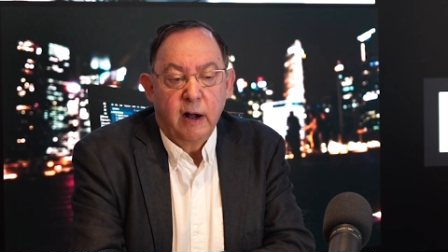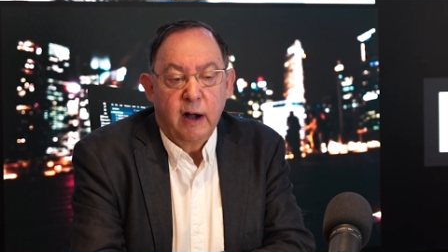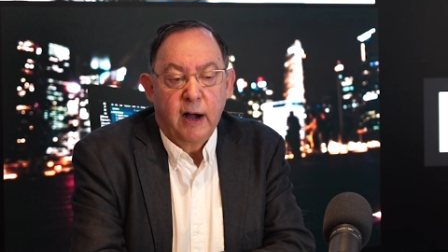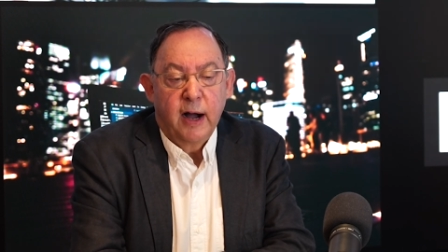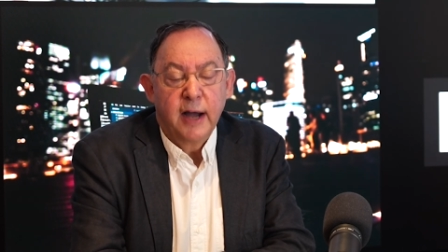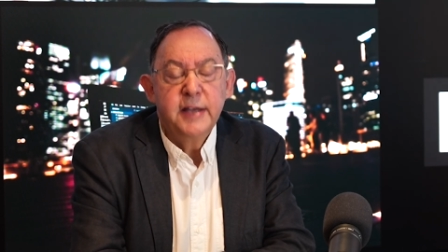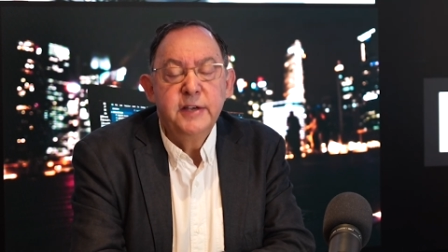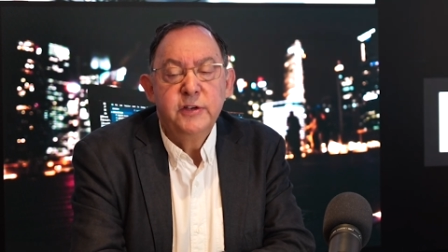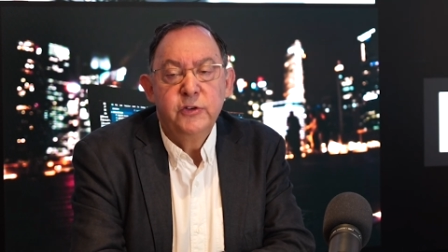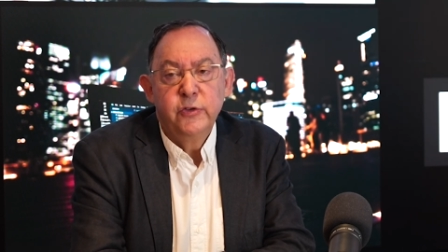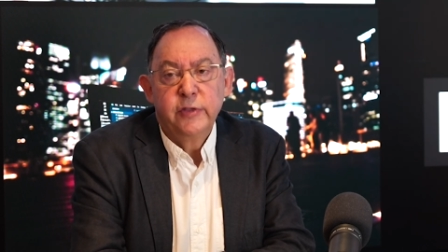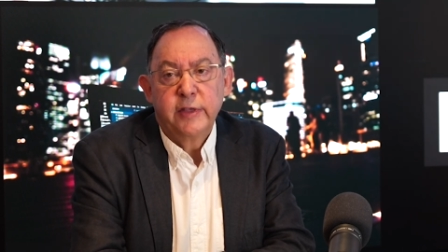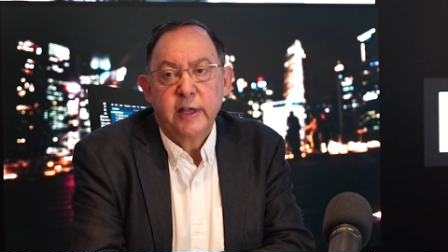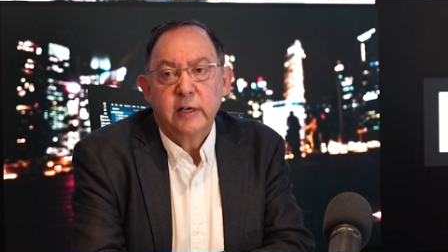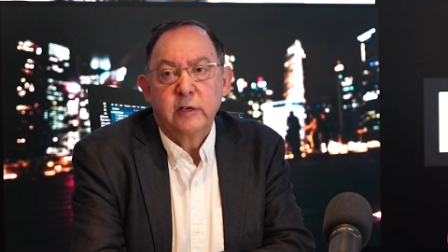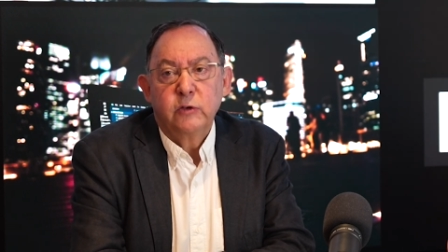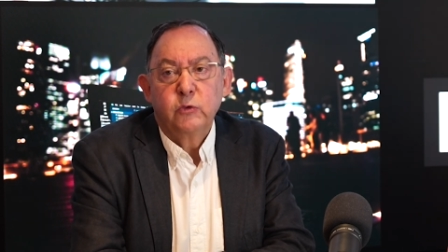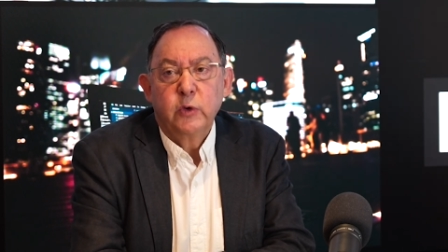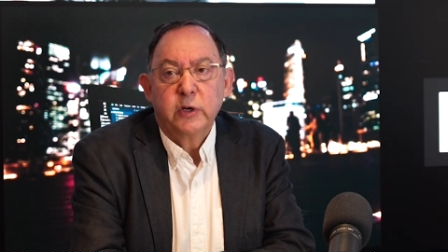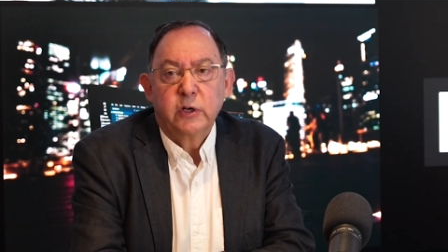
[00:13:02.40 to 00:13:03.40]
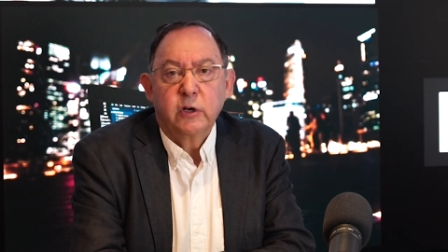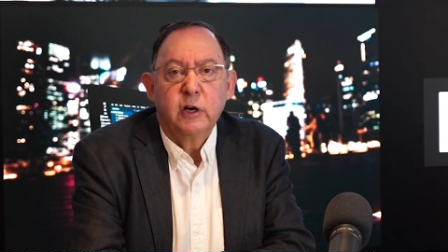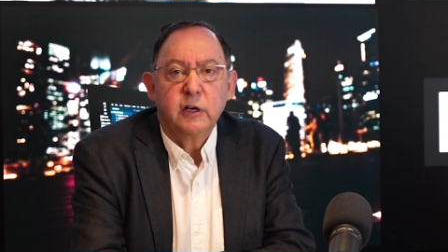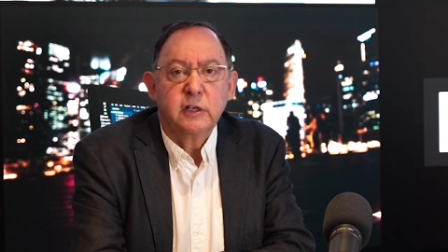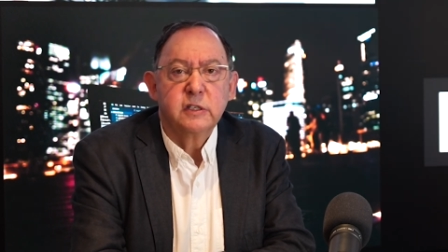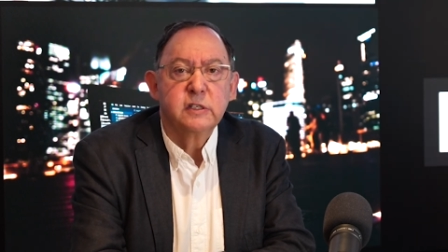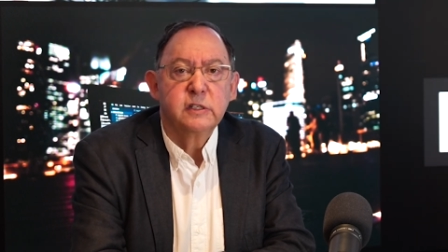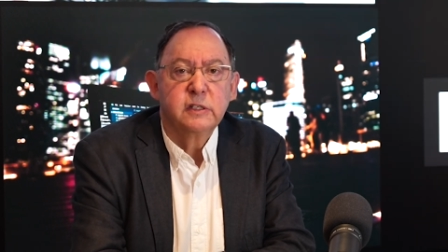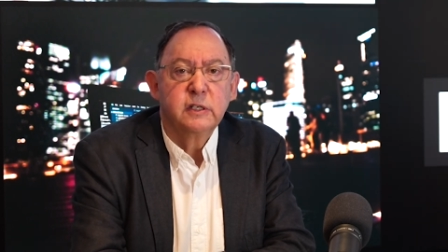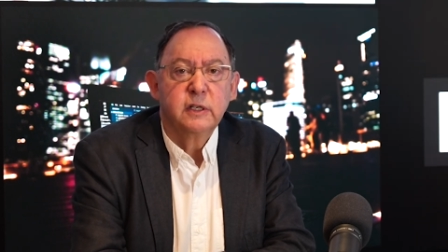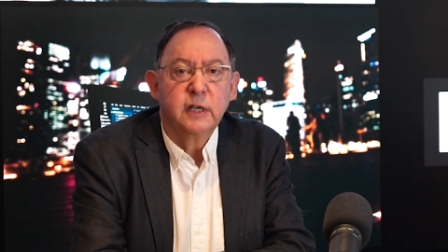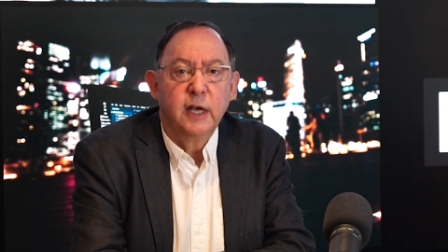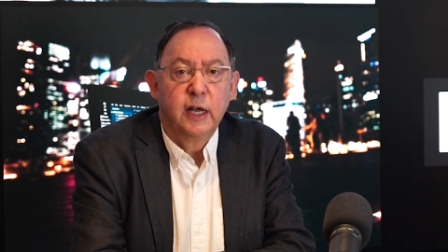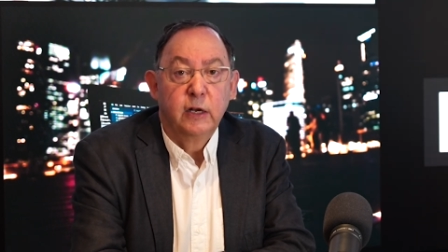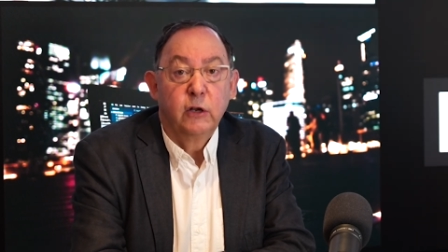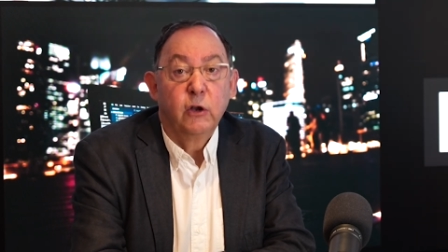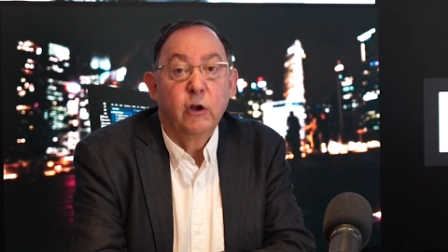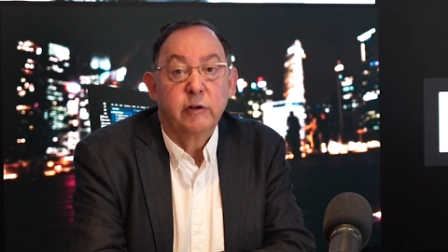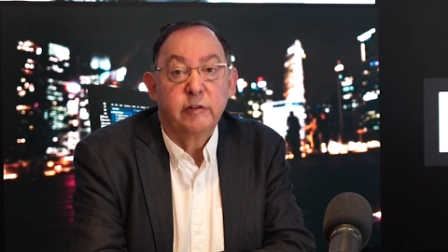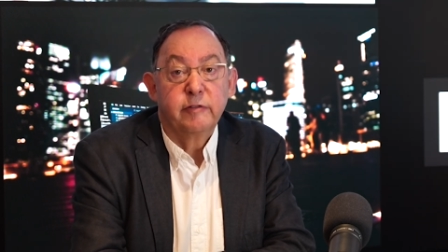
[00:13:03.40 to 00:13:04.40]
I knew that it would cost a
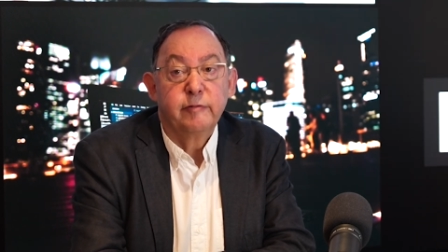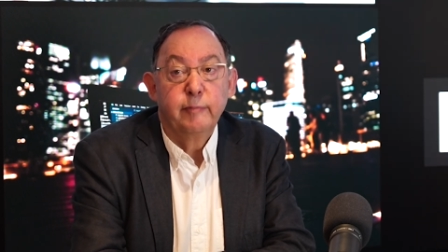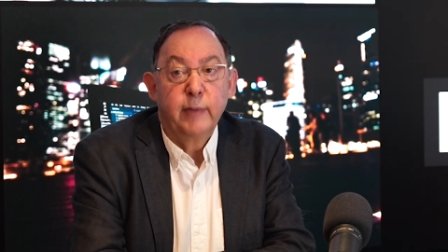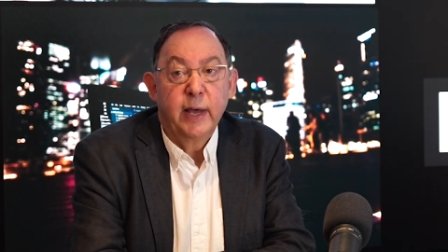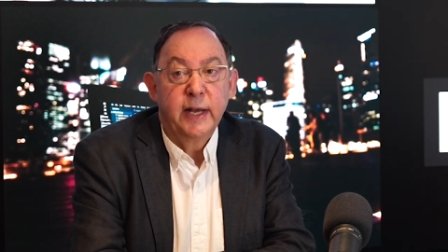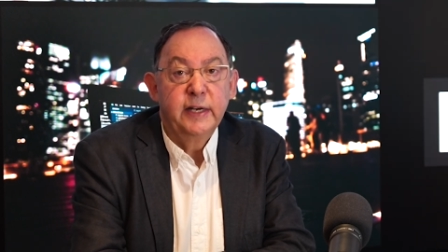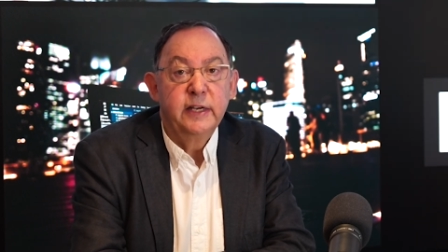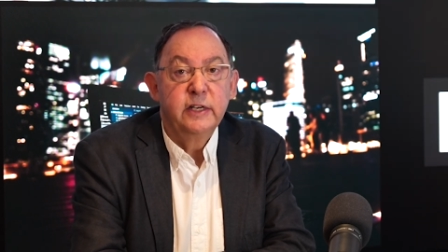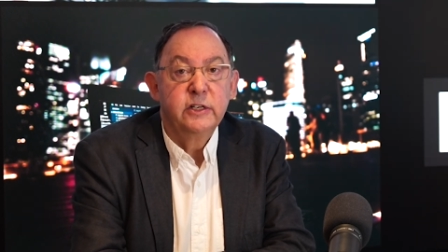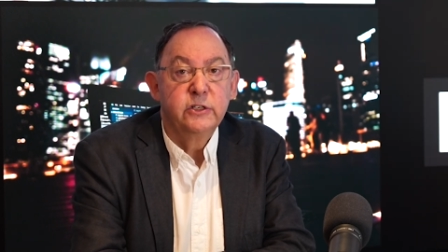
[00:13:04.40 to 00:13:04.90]
lot of money